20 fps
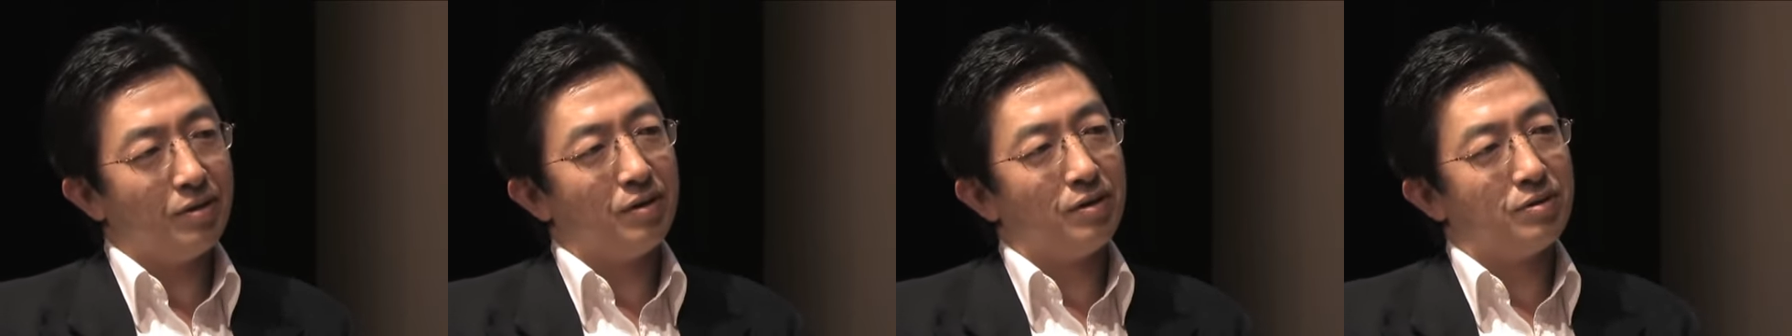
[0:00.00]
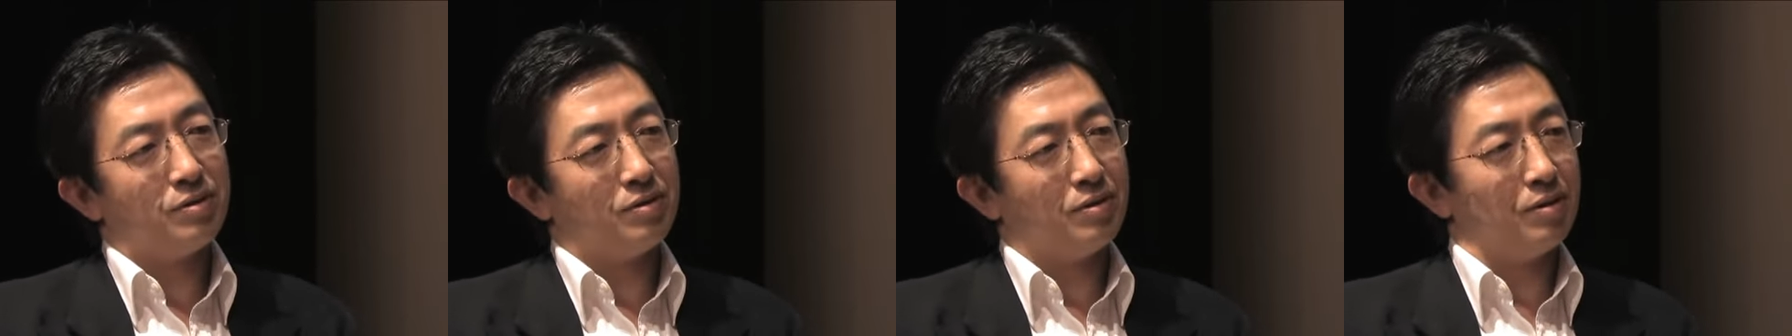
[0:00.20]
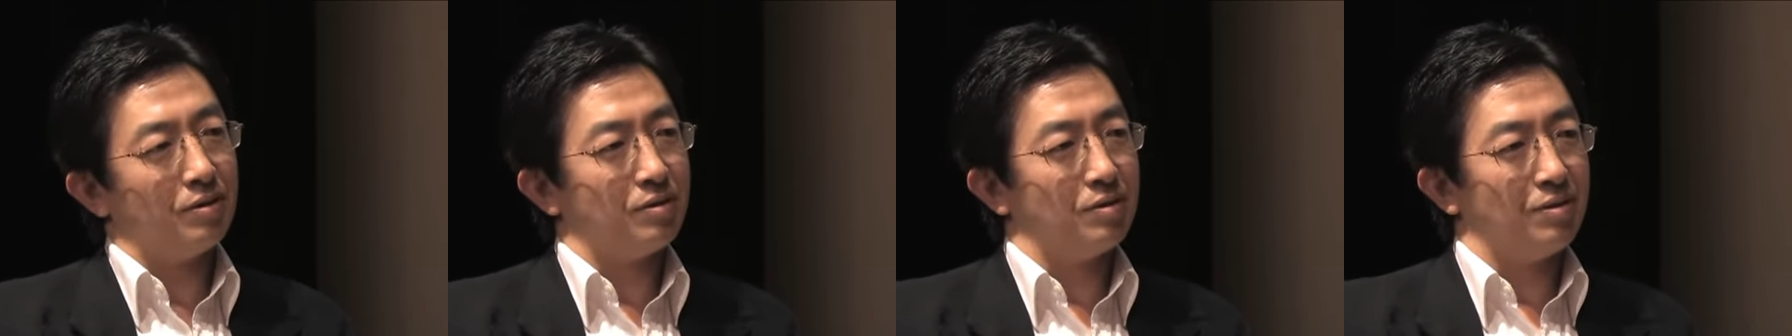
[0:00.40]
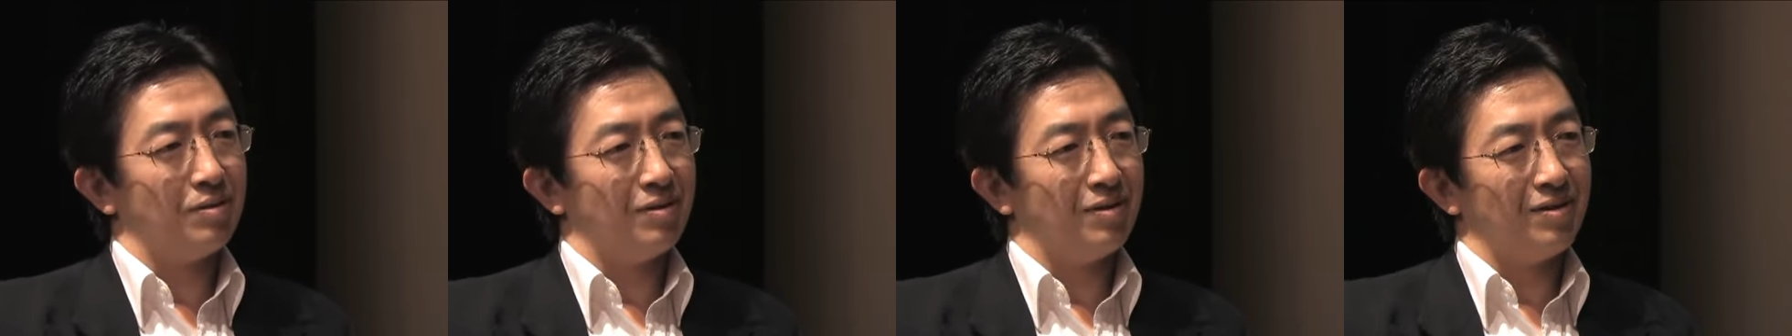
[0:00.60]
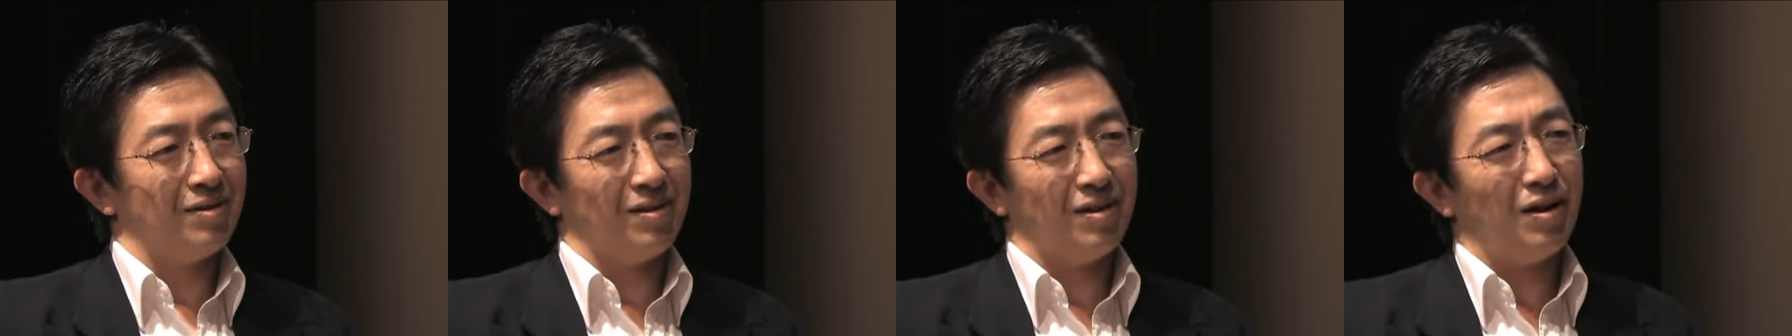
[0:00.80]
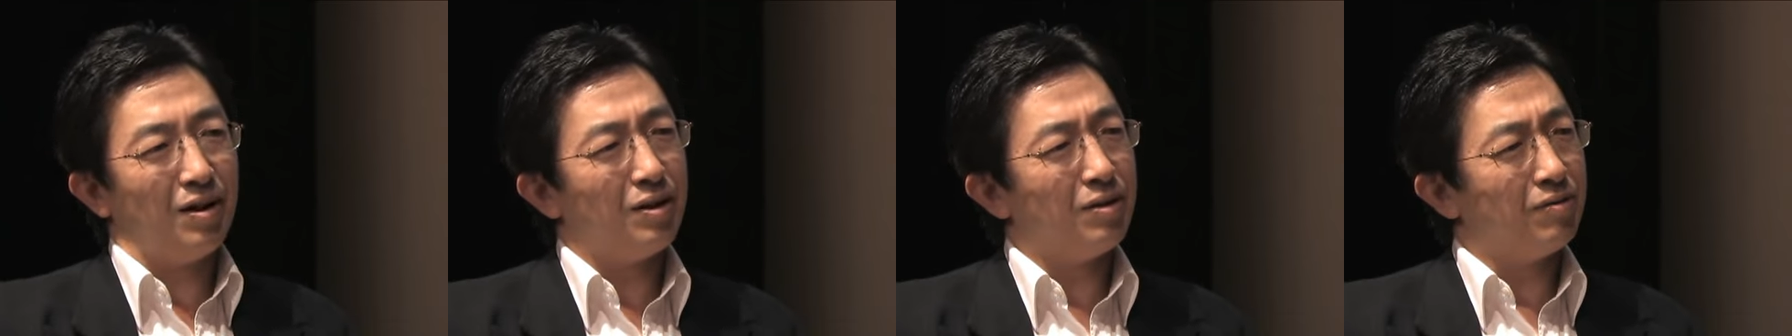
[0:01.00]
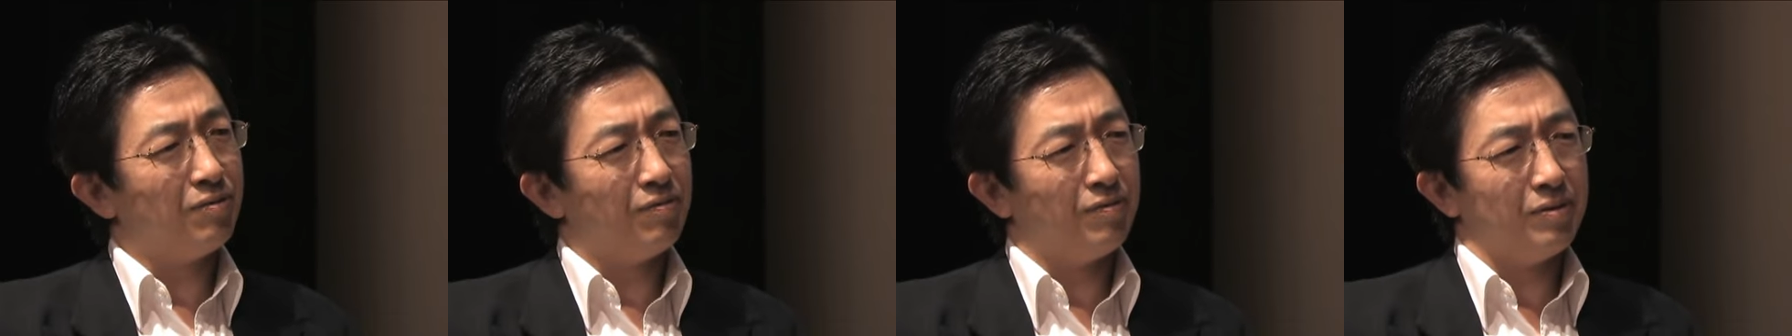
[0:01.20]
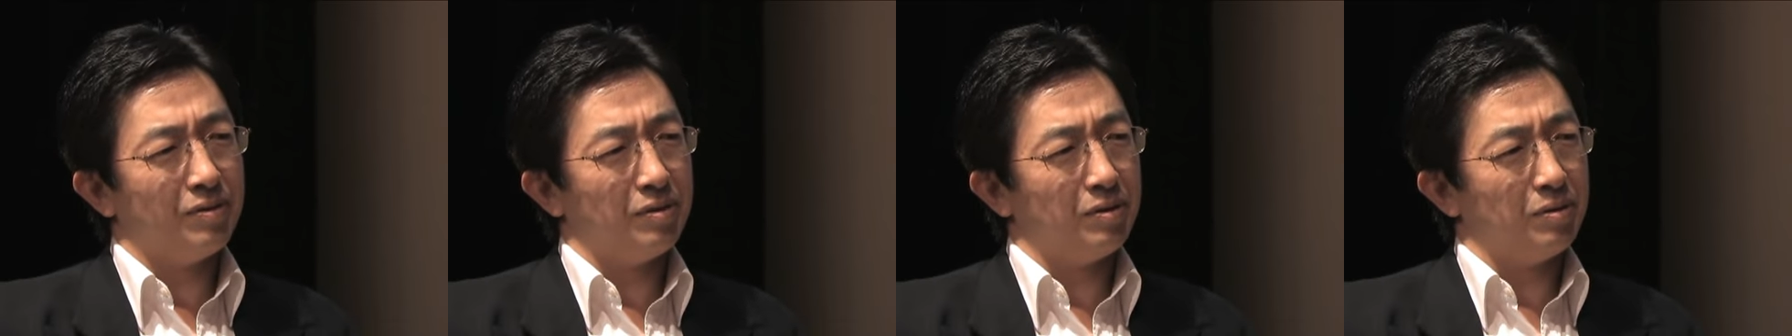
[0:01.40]
it's, it's a lot
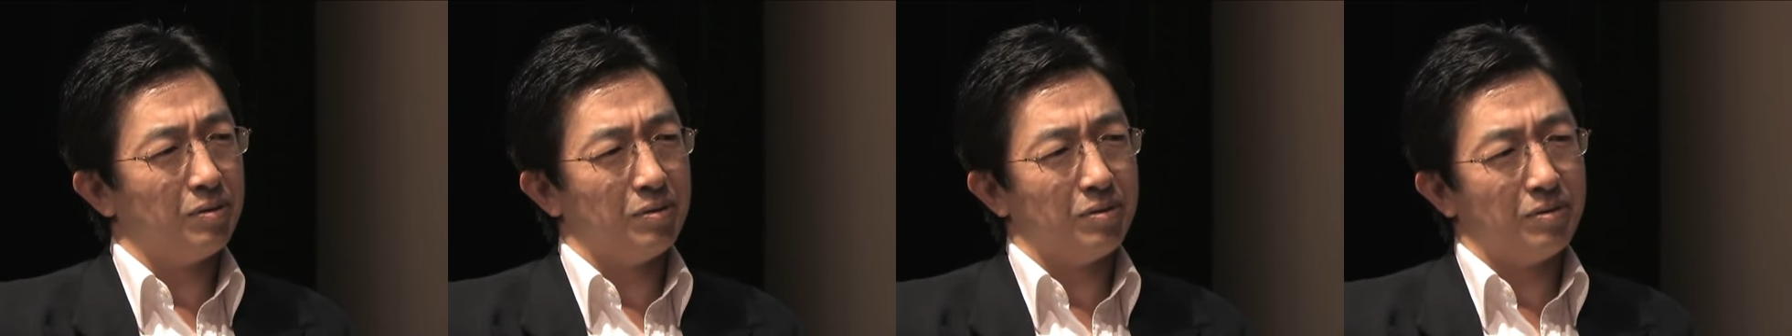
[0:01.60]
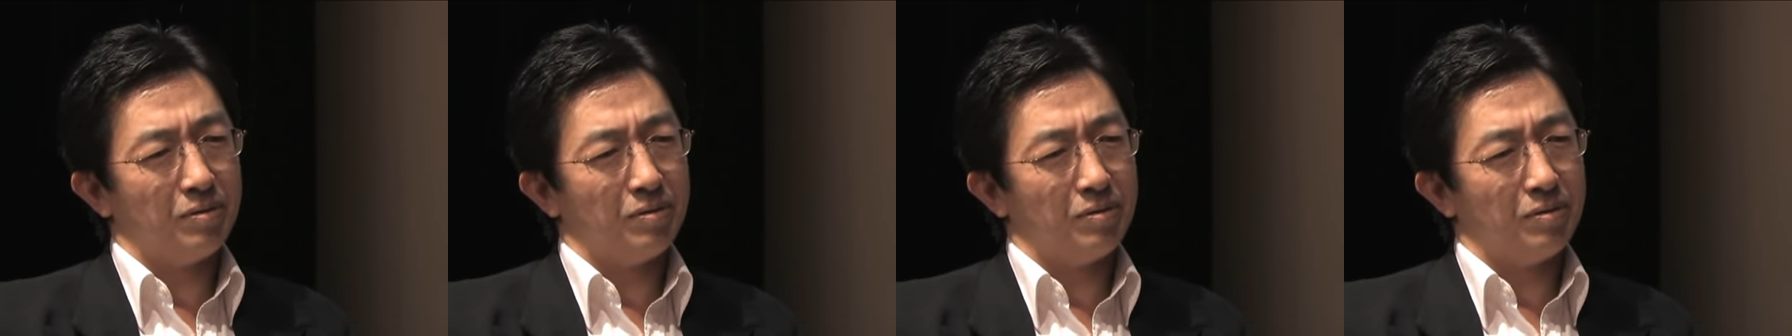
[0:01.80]
of uh,